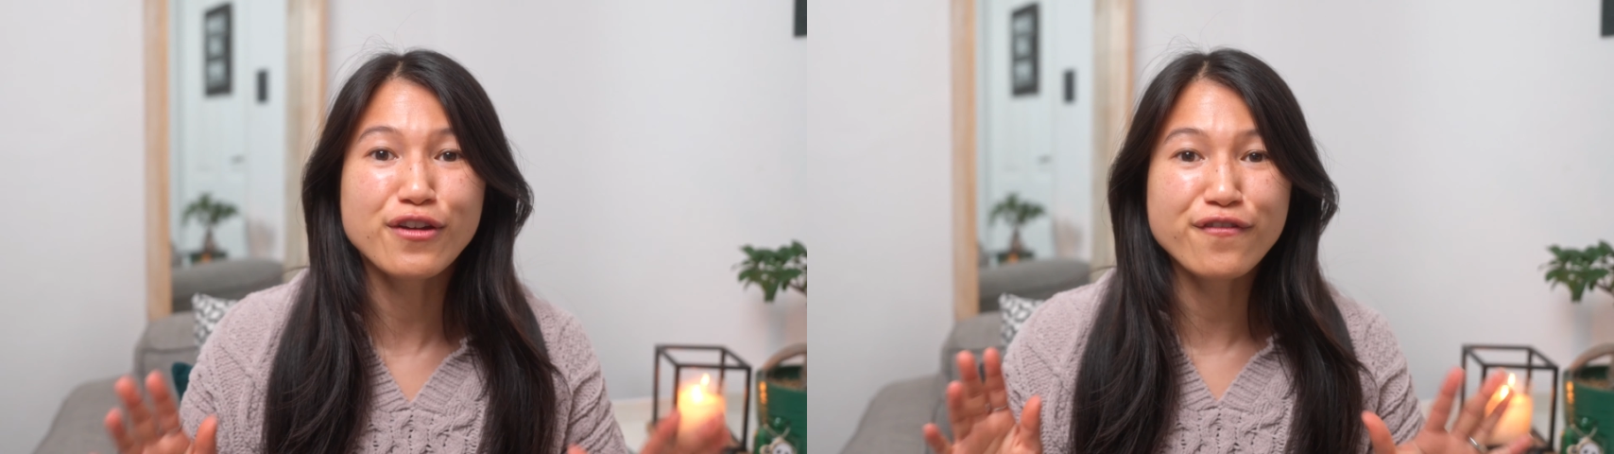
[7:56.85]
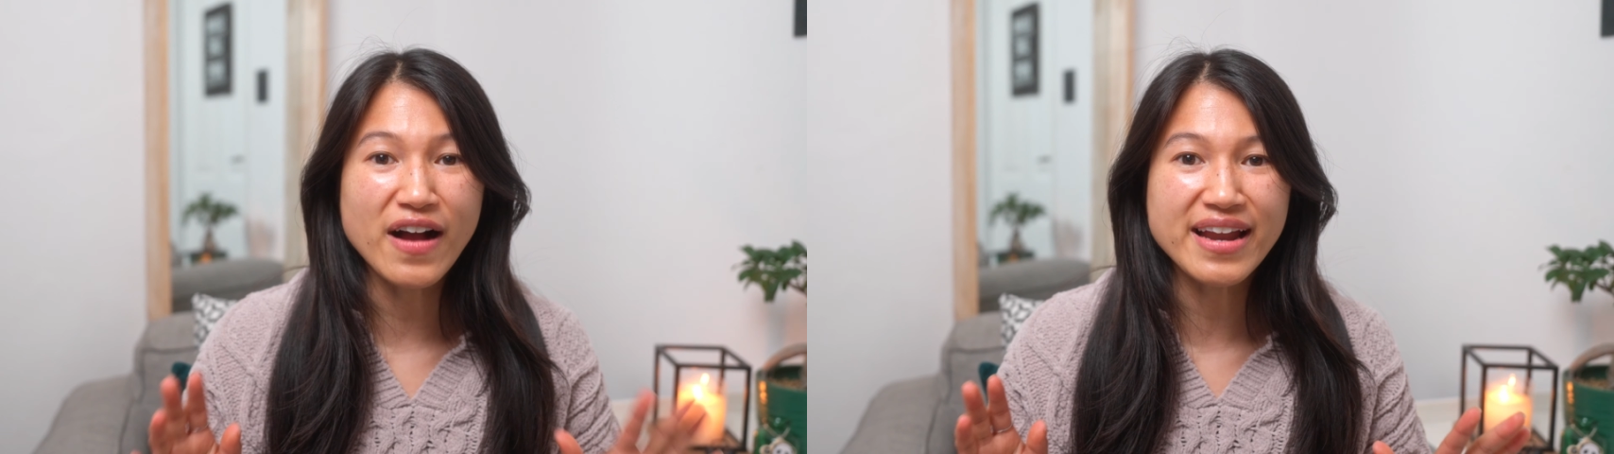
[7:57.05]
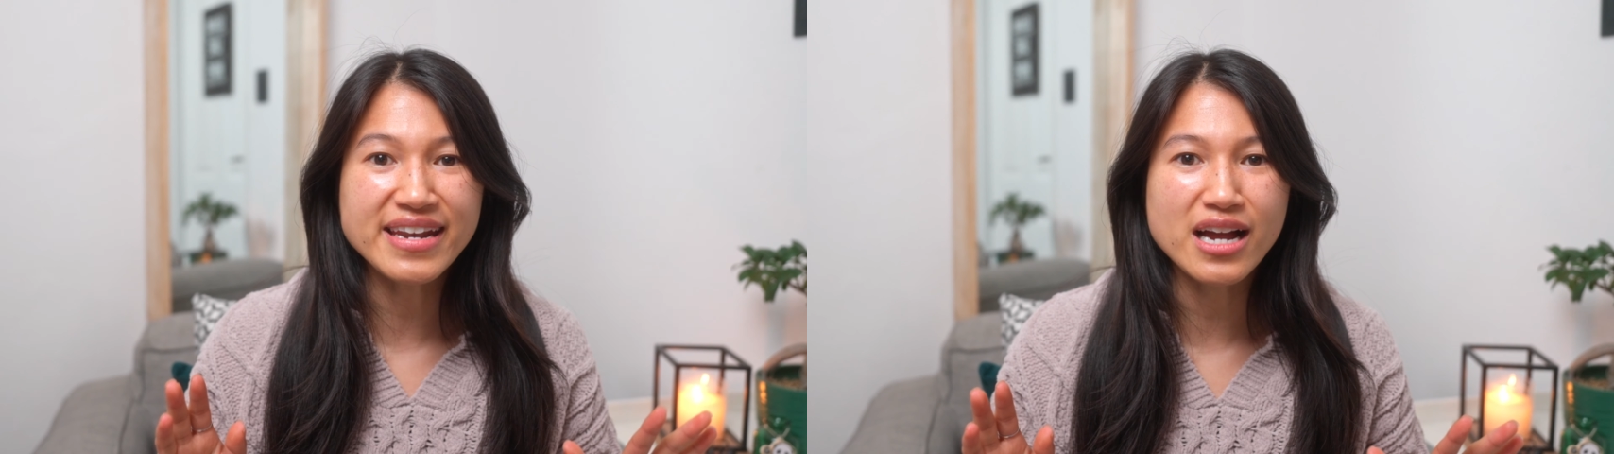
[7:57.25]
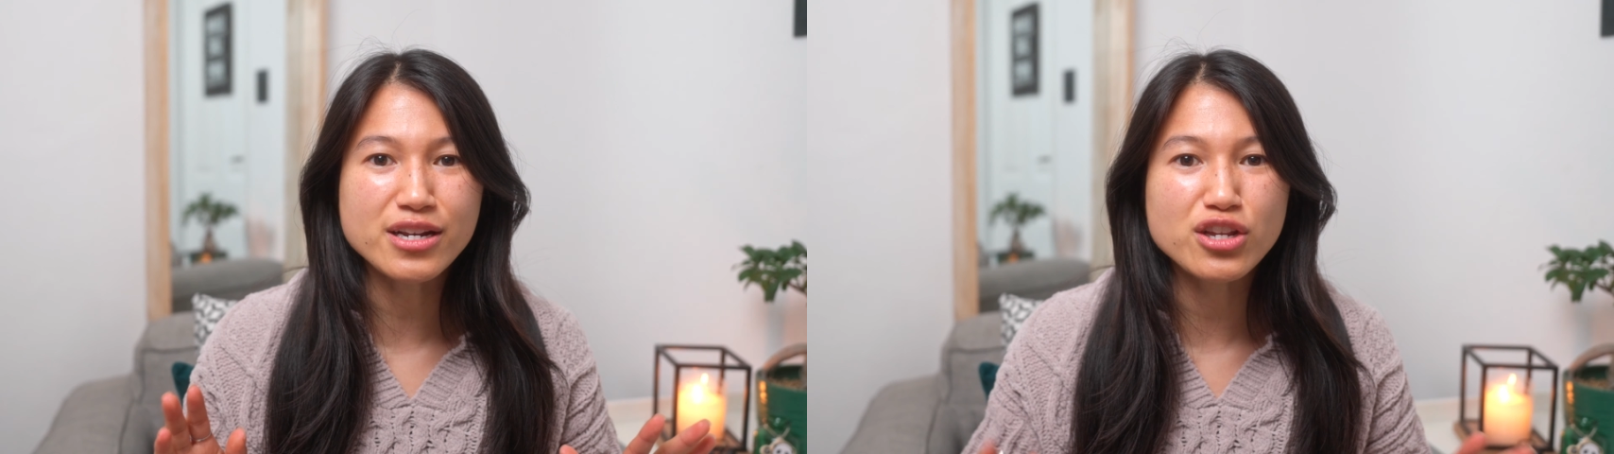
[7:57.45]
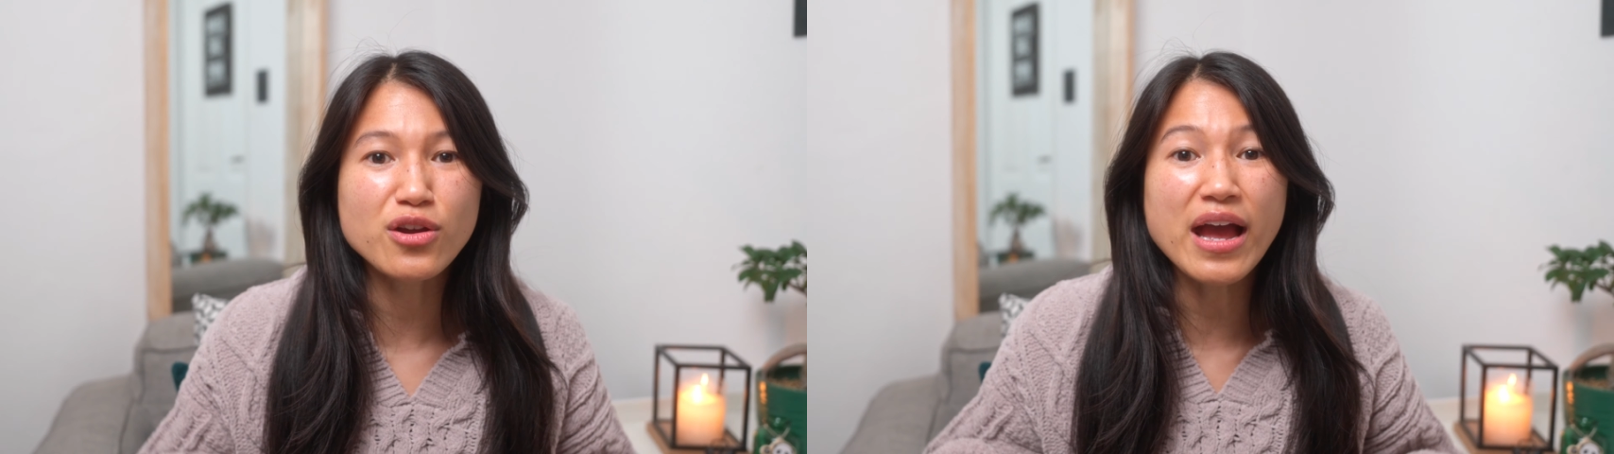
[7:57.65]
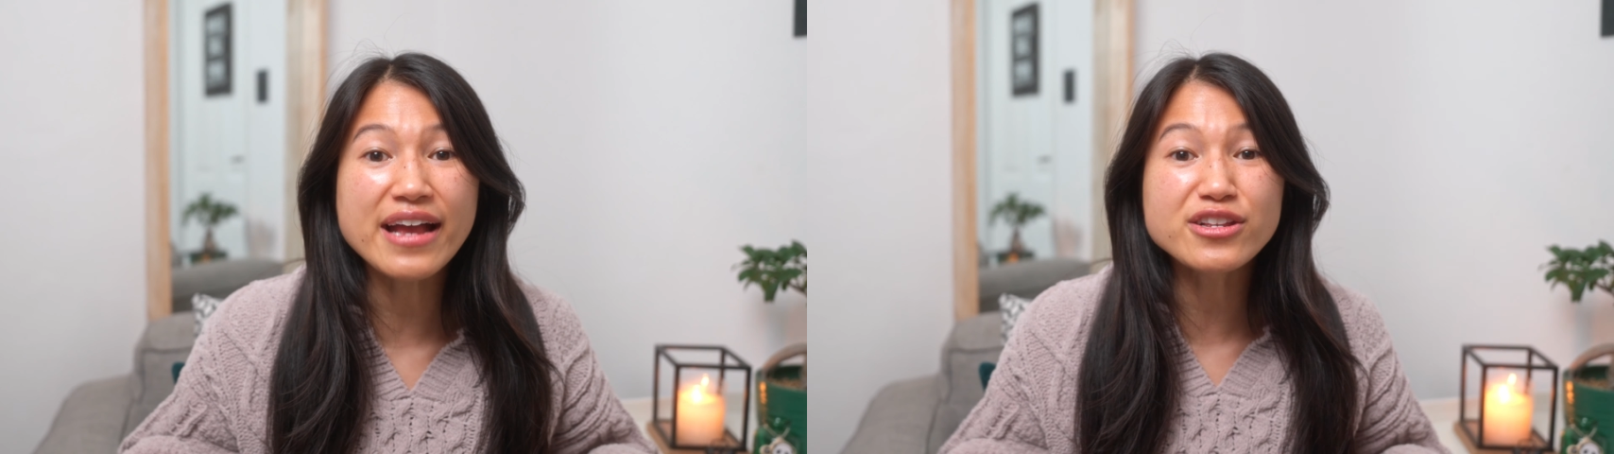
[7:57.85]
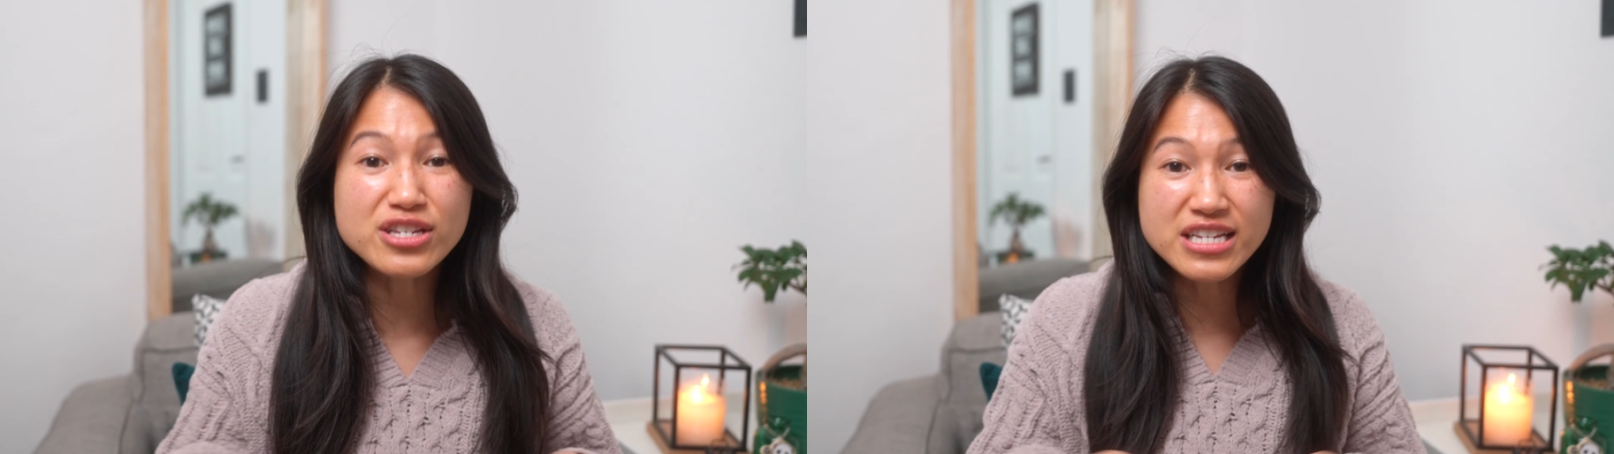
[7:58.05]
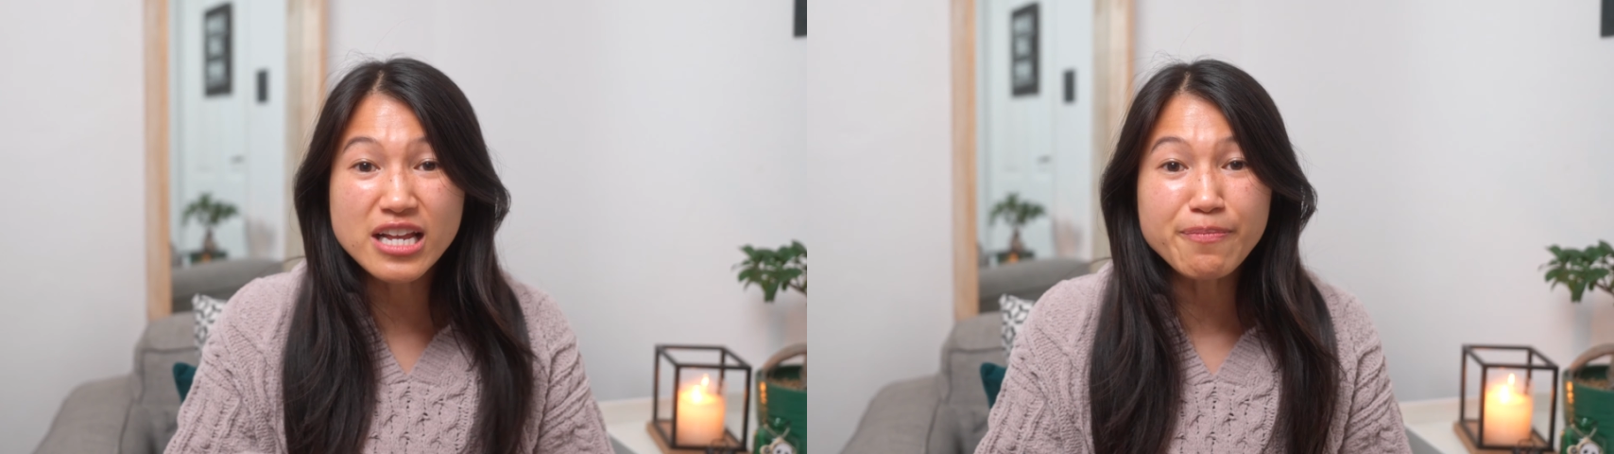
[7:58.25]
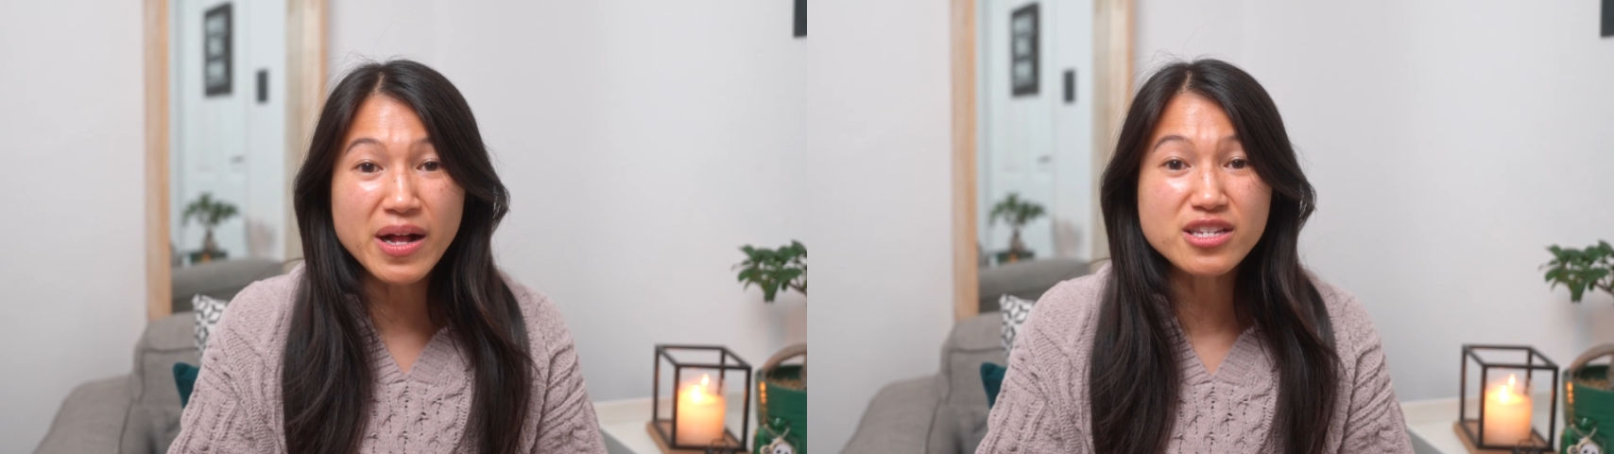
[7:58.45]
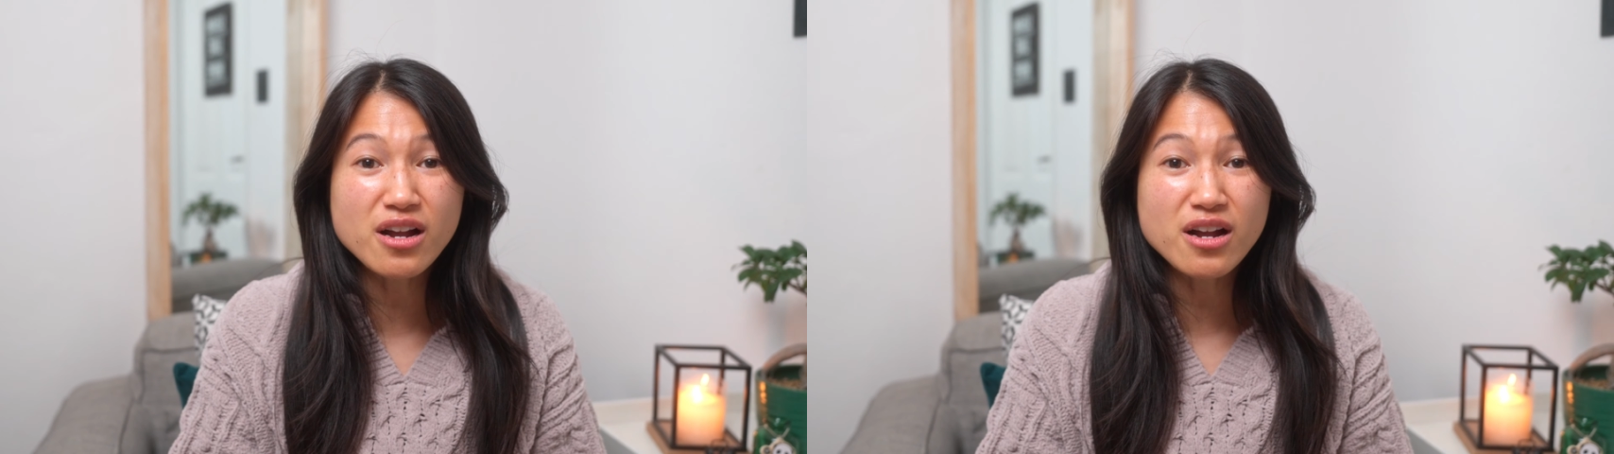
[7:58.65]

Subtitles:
to find out you had your seatbelt